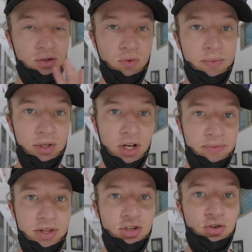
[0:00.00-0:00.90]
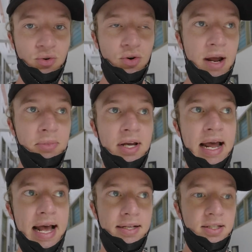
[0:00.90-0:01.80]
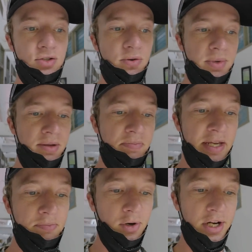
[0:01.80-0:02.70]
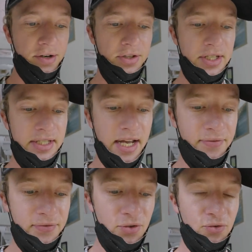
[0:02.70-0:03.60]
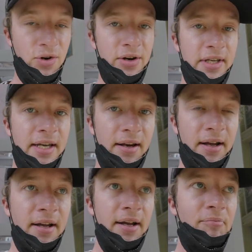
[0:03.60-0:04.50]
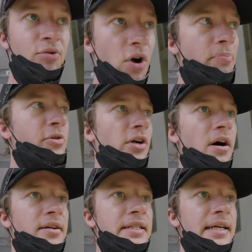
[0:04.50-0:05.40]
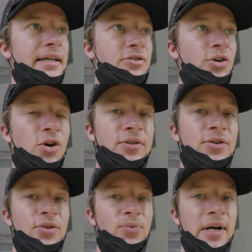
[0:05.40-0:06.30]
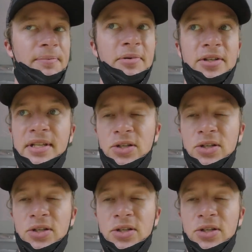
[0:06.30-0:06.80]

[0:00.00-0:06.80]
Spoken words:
So when we're done with this tour, I'm gonna ask some of the people here, the staff, to try to get a proper contact to go into the wild, because